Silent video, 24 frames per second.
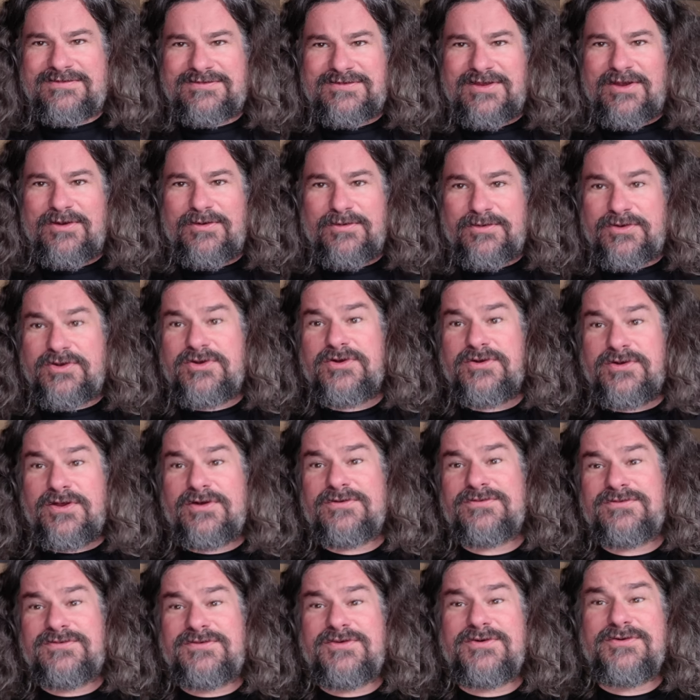So
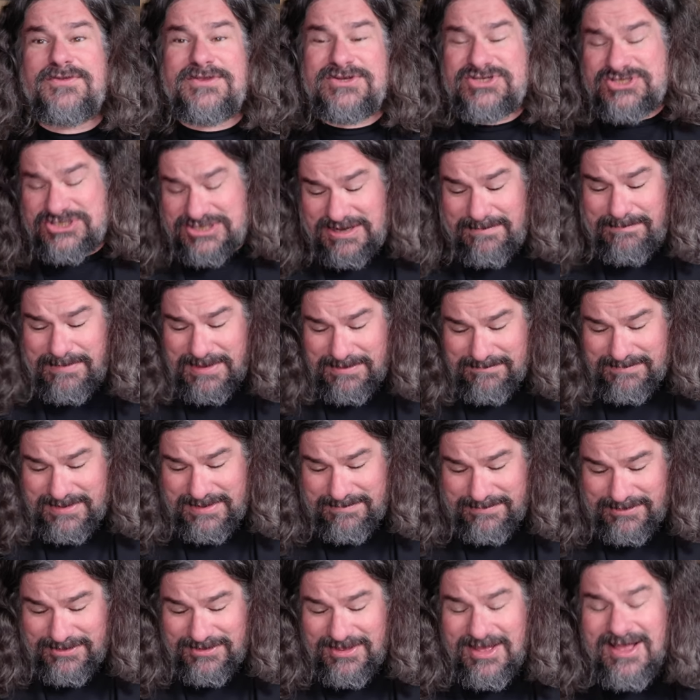kudos to the shipping
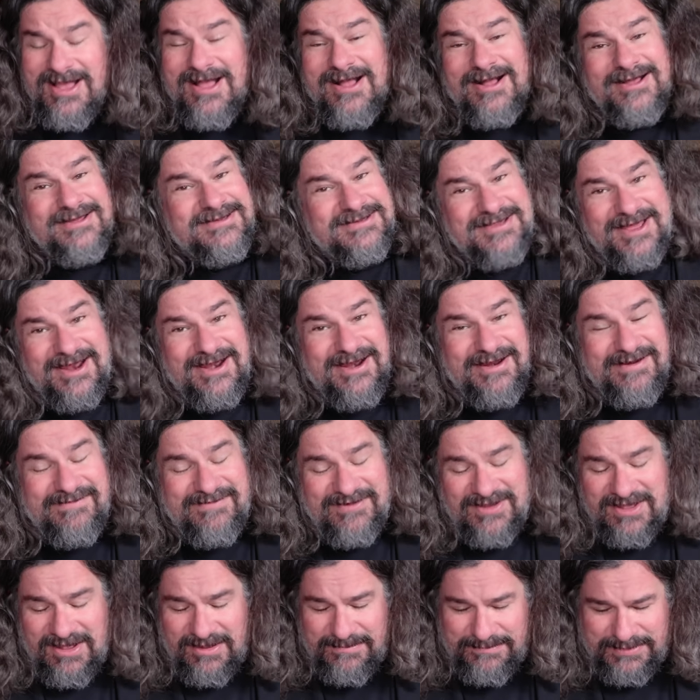people, because not
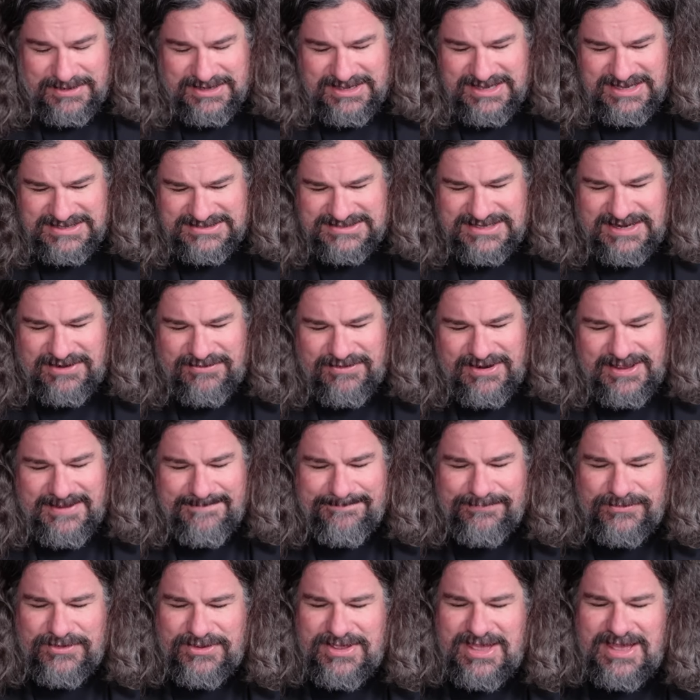every company gets that right.
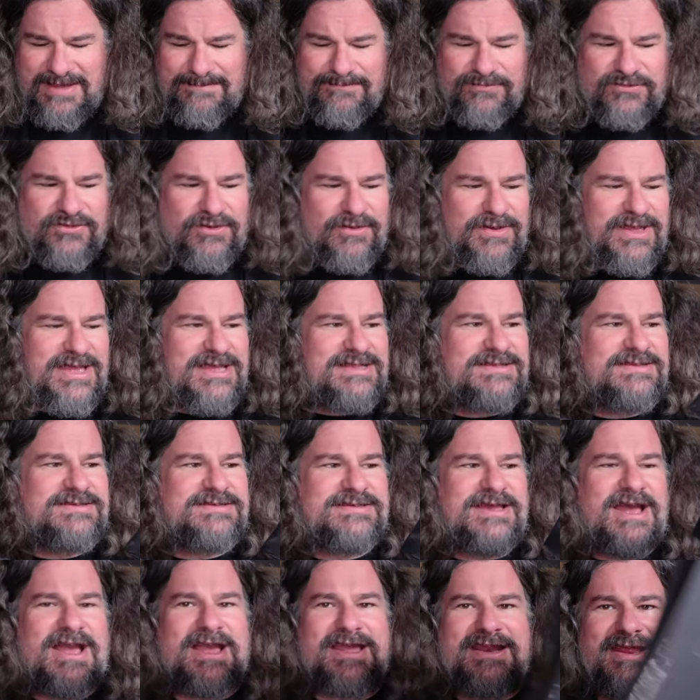Okay, so
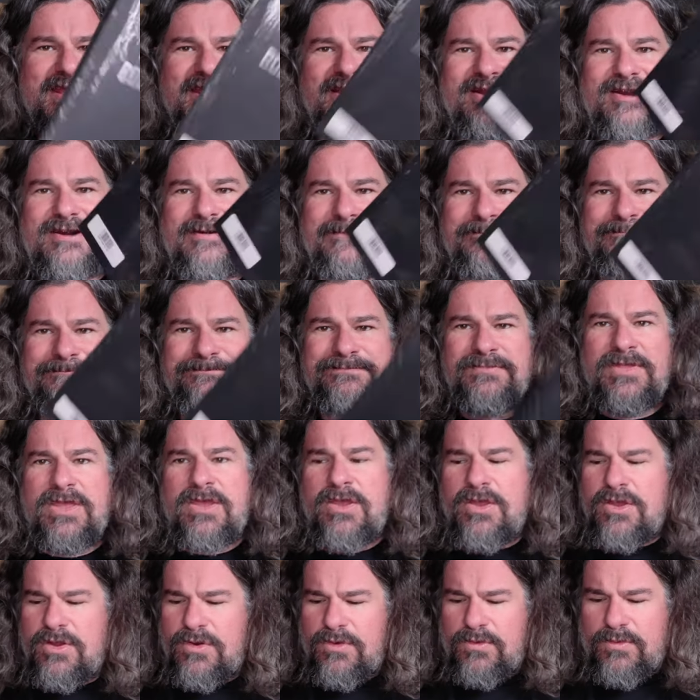inside here
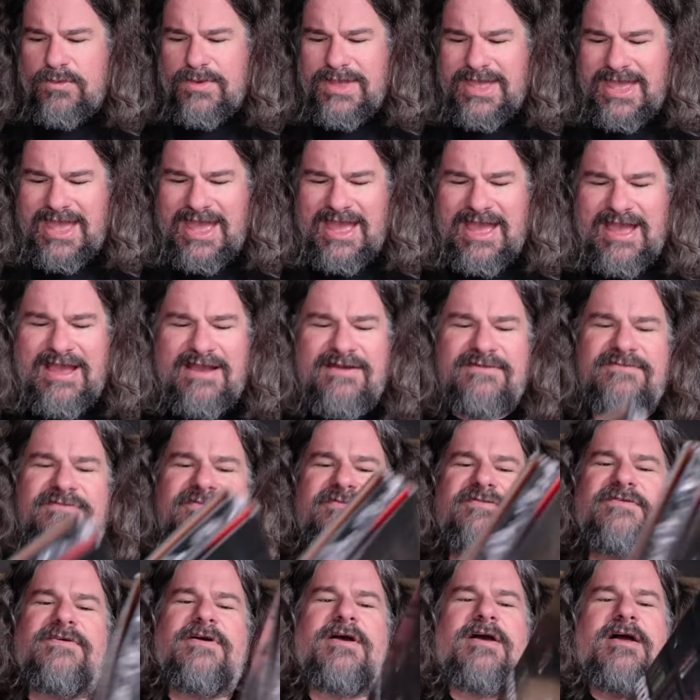we
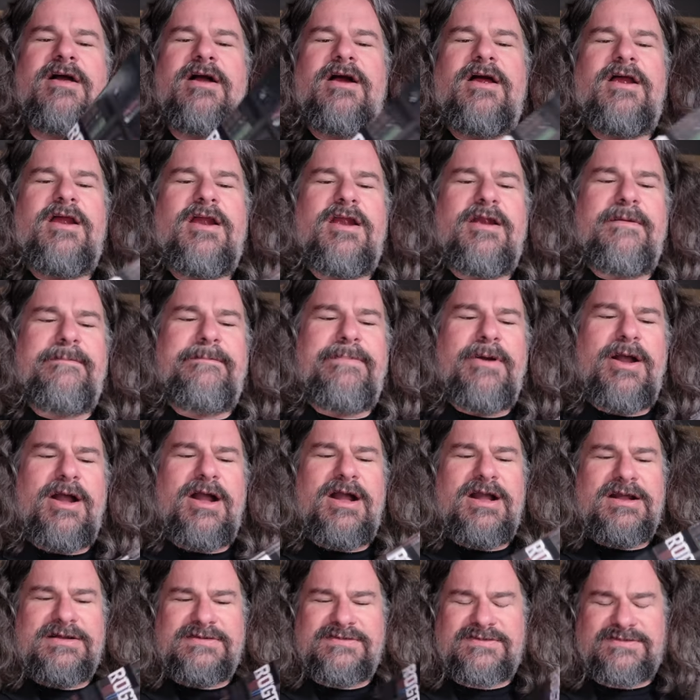have our
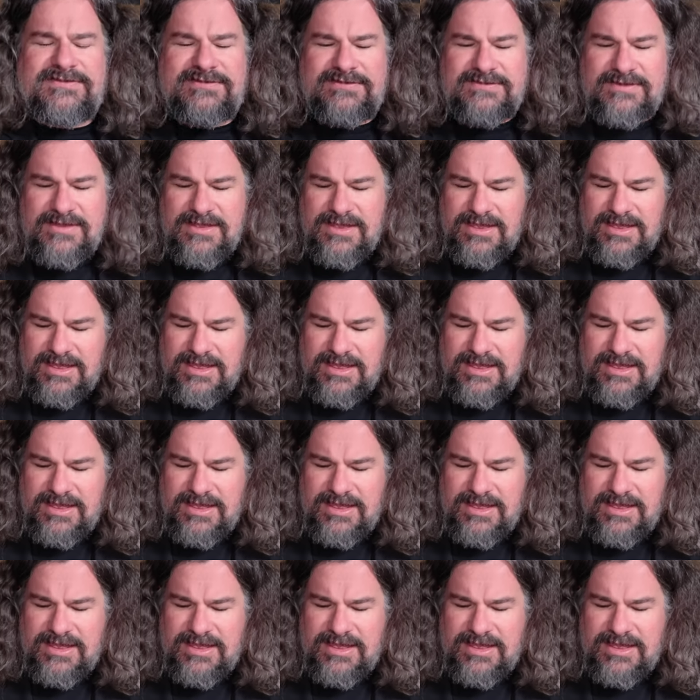box.